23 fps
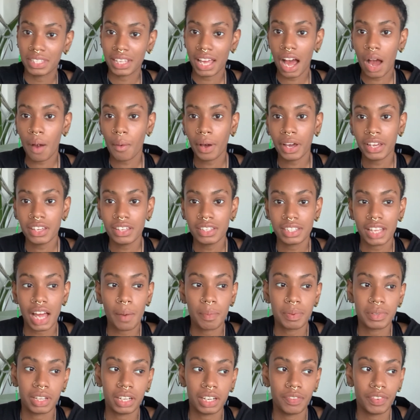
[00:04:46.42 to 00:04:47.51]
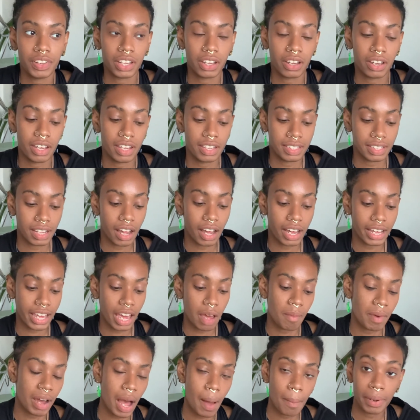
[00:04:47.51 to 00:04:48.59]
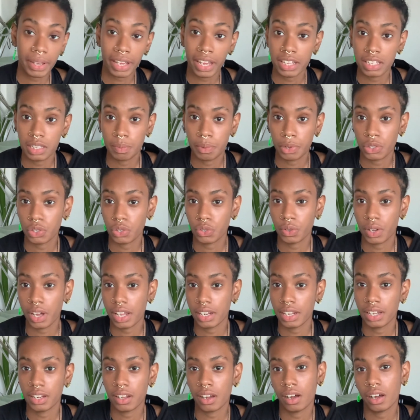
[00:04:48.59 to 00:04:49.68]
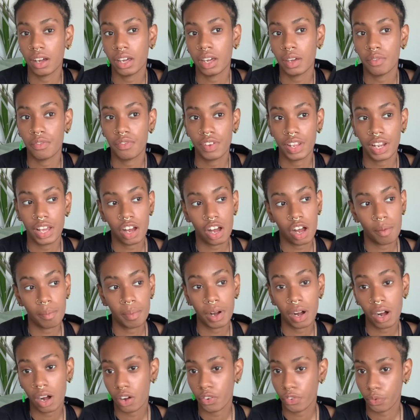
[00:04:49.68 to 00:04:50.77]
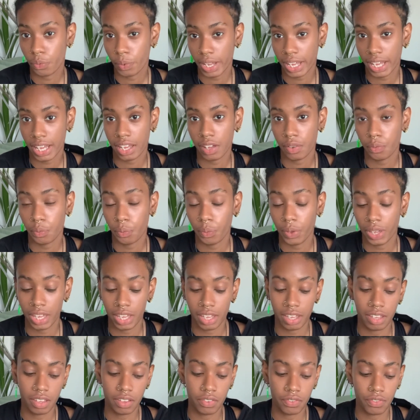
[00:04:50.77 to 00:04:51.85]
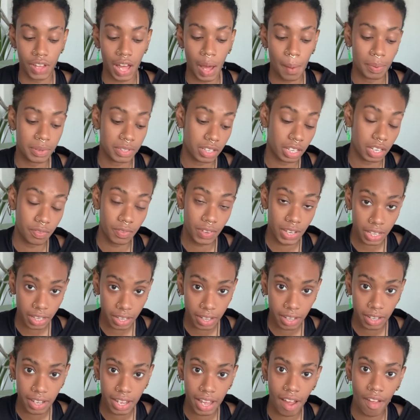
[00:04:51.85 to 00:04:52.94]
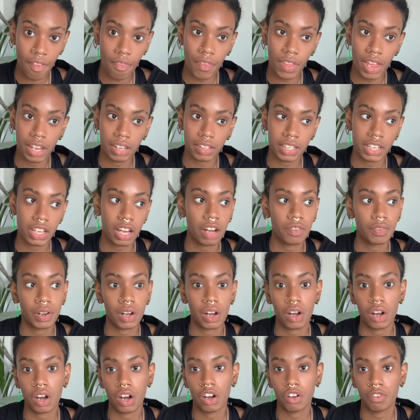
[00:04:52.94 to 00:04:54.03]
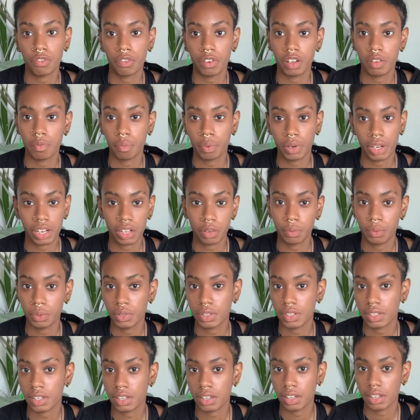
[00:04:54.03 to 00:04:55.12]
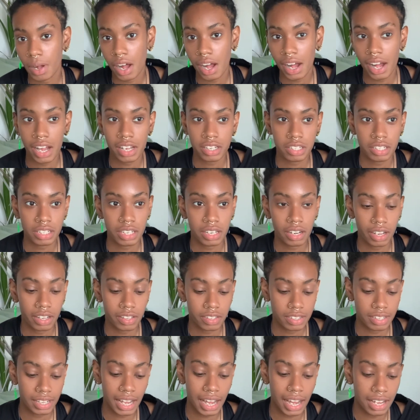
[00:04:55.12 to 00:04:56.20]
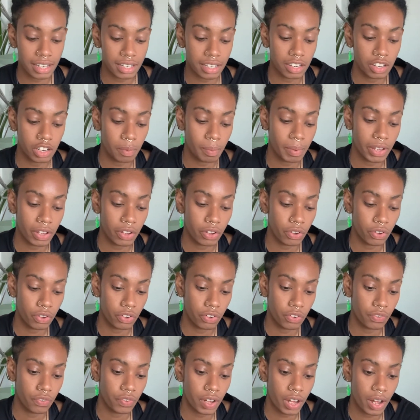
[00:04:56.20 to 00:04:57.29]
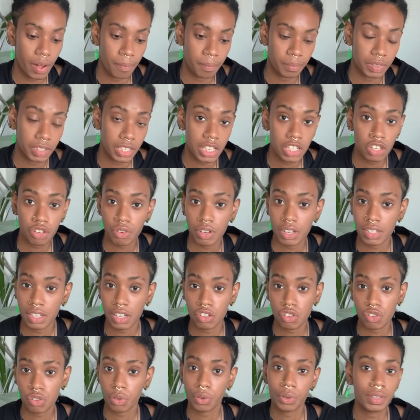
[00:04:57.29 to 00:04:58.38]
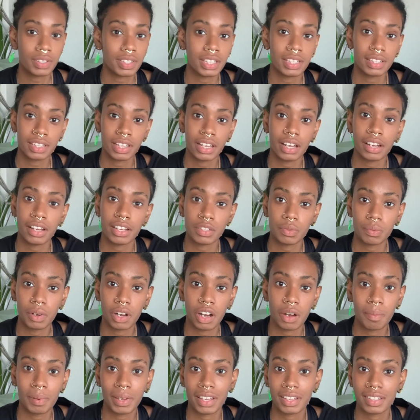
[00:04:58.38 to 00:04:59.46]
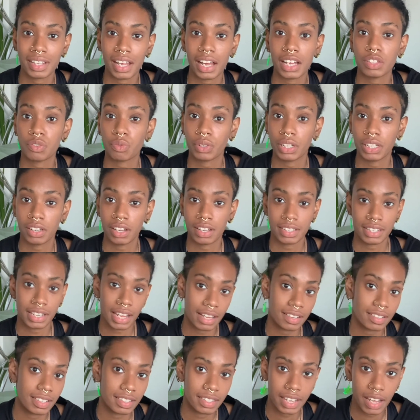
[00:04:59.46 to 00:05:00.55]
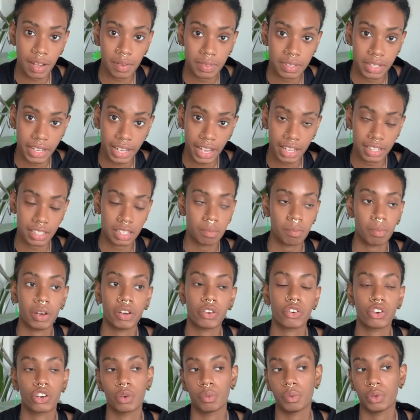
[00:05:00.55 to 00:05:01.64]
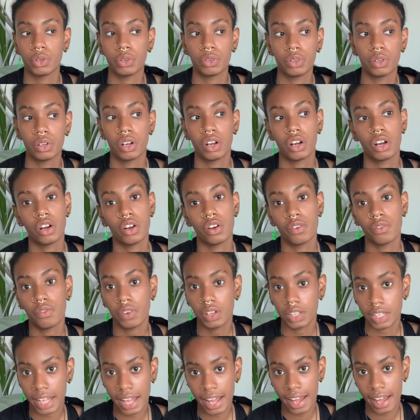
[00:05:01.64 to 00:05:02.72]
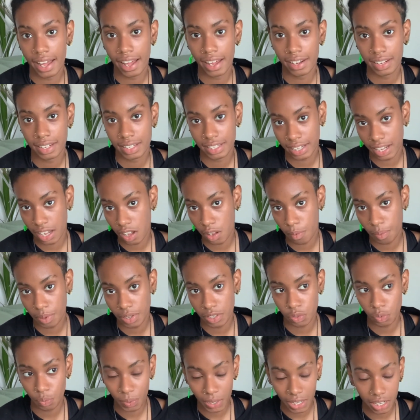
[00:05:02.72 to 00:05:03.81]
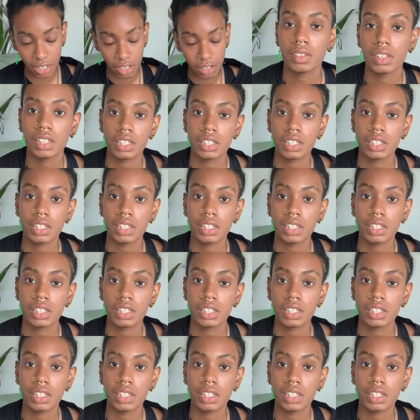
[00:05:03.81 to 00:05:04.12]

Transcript: how I use the apple cider vinegar is that I get my applicator bottle and then I fill it up halfway with apple cider vinegar and then the other half with boiling water. I actually like to add a little bit of tea tree essential oils in there as well, because that's really nice and antiseptic, antimicrobial for the hair and the scalp as well. The